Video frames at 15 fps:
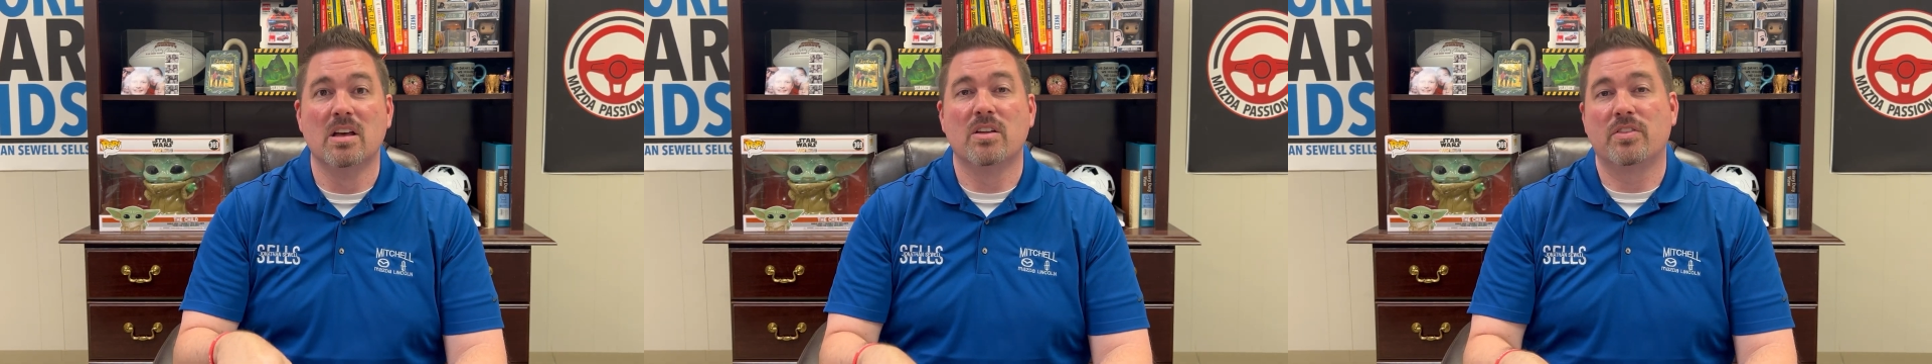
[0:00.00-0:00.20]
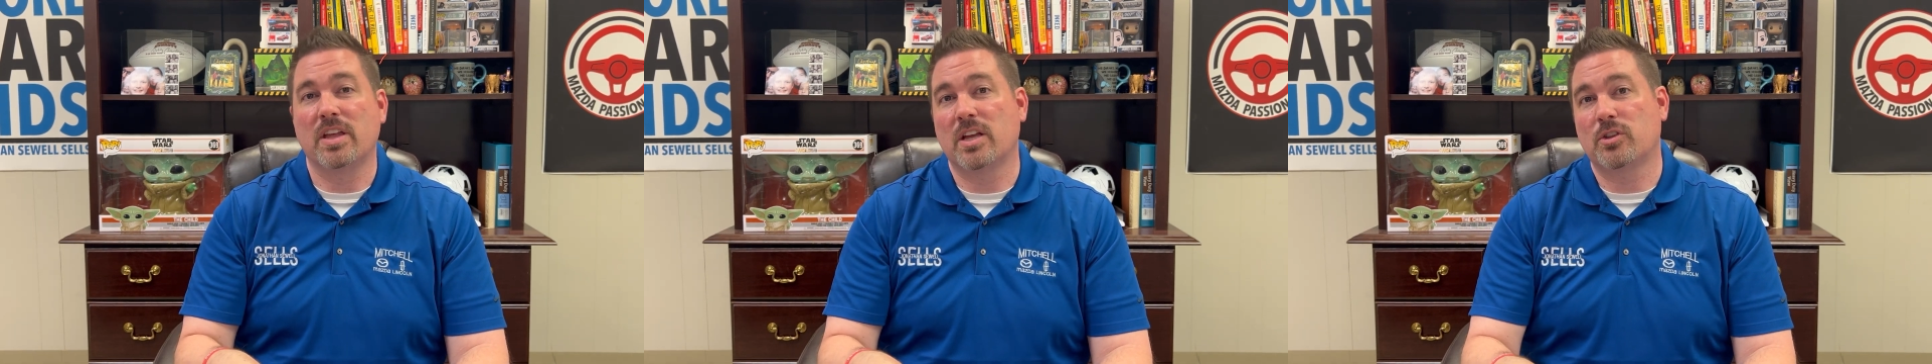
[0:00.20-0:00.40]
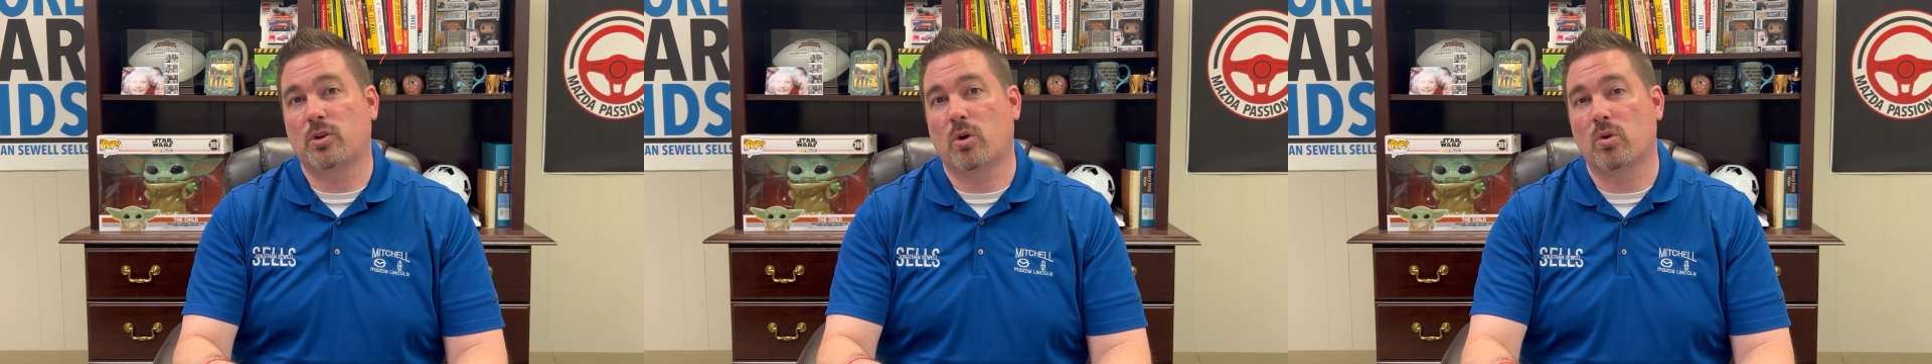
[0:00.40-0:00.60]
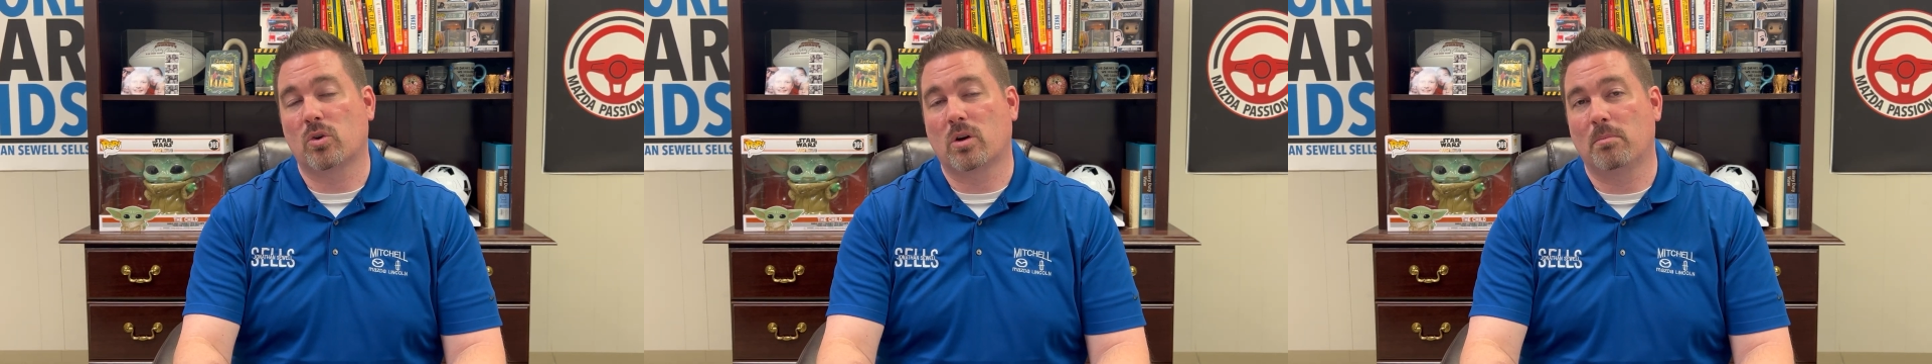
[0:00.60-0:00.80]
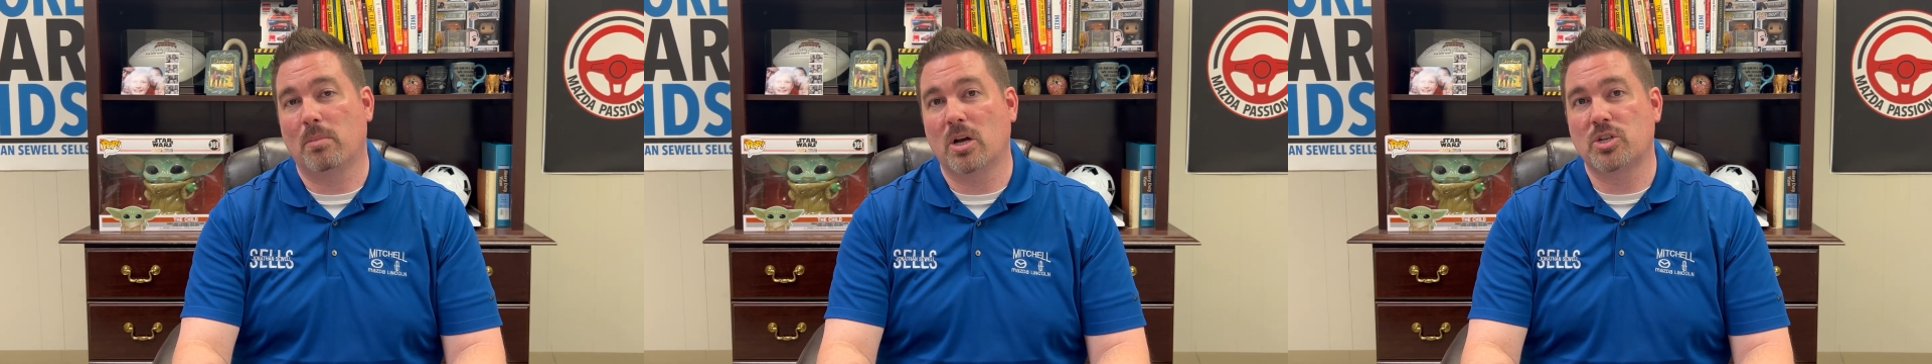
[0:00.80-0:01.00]
the internal
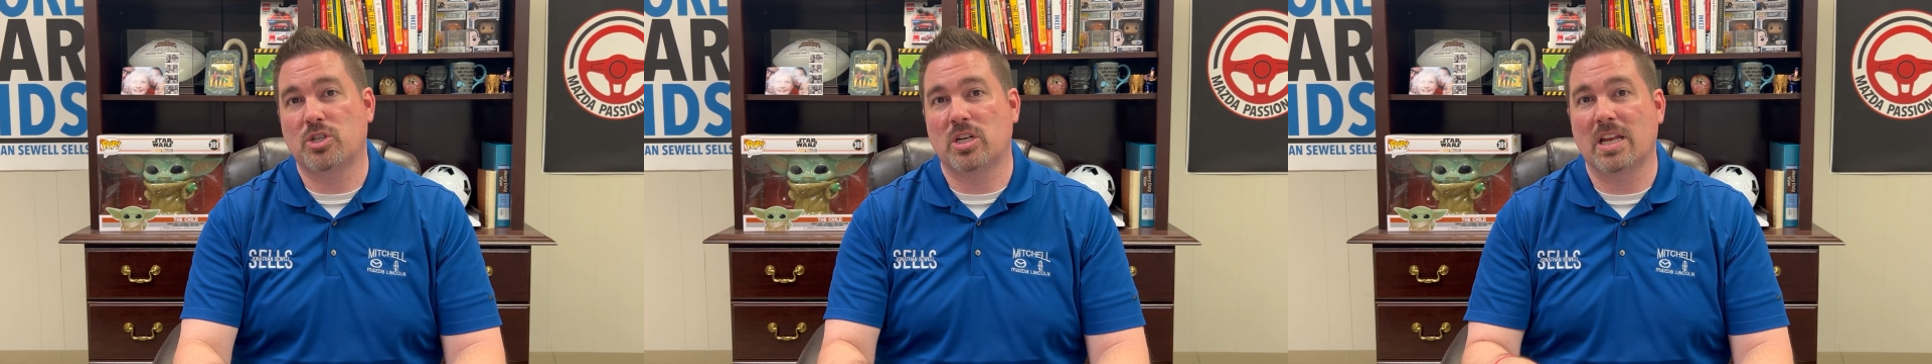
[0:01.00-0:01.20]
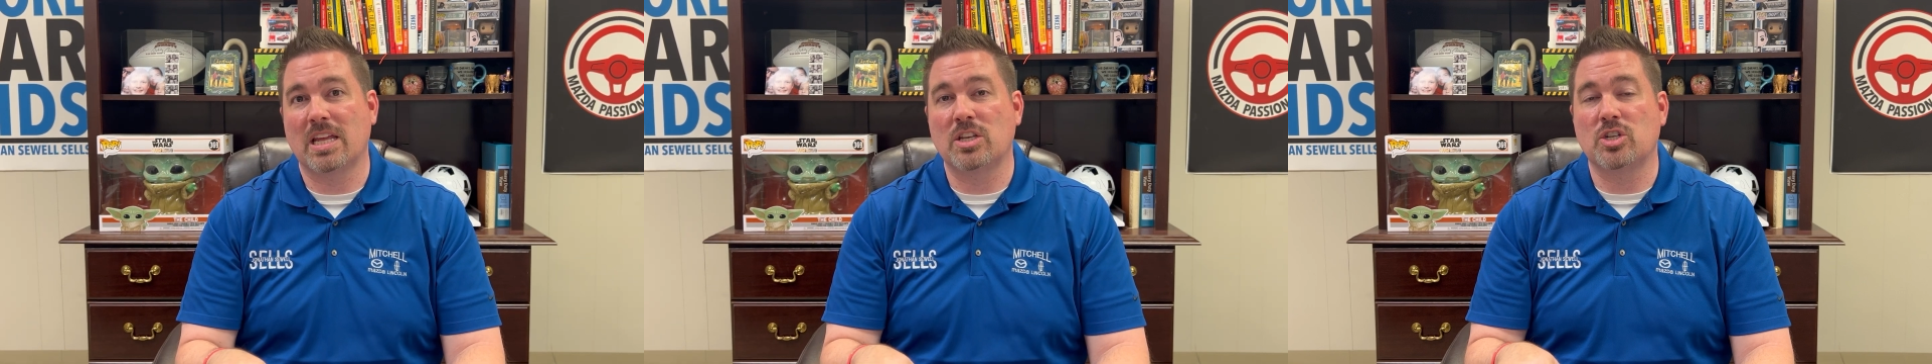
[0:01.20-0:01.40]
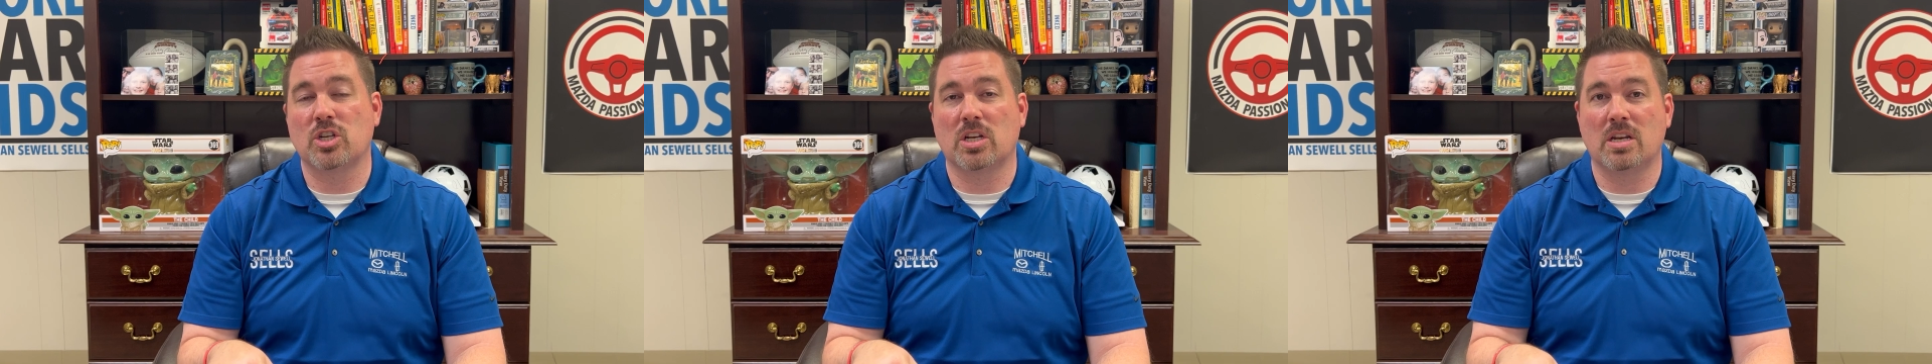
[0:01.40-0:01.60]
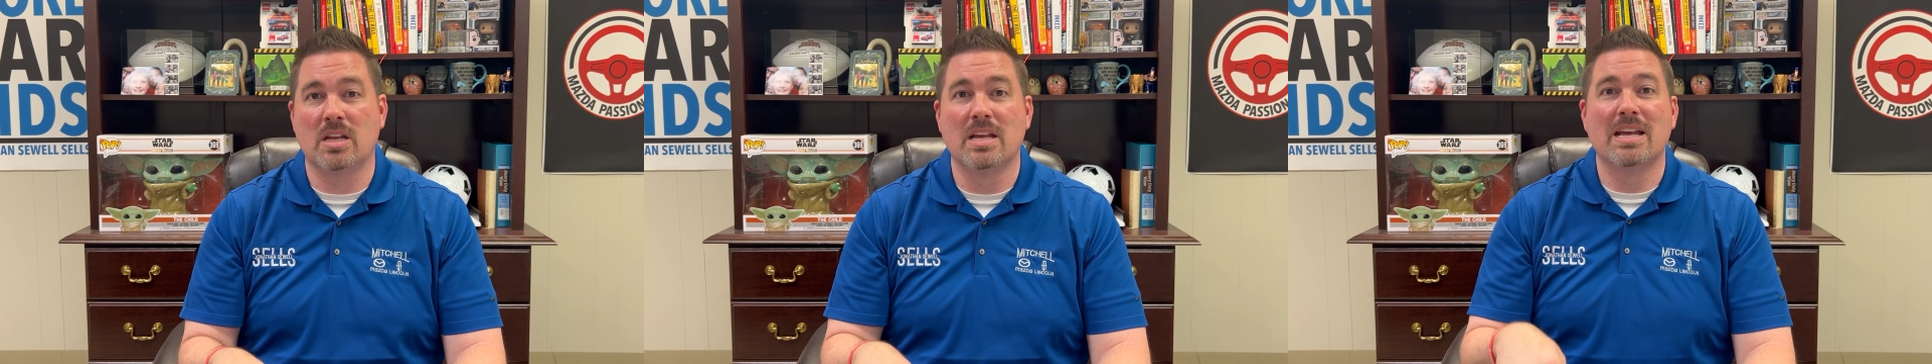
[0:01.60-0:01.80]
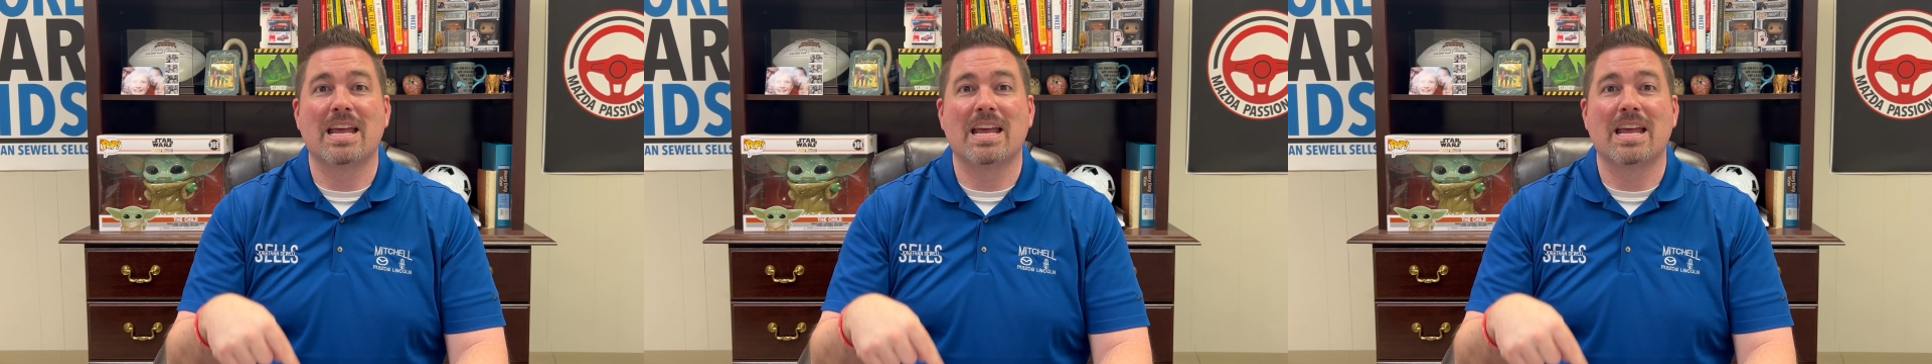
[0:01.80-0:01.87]
combustion engine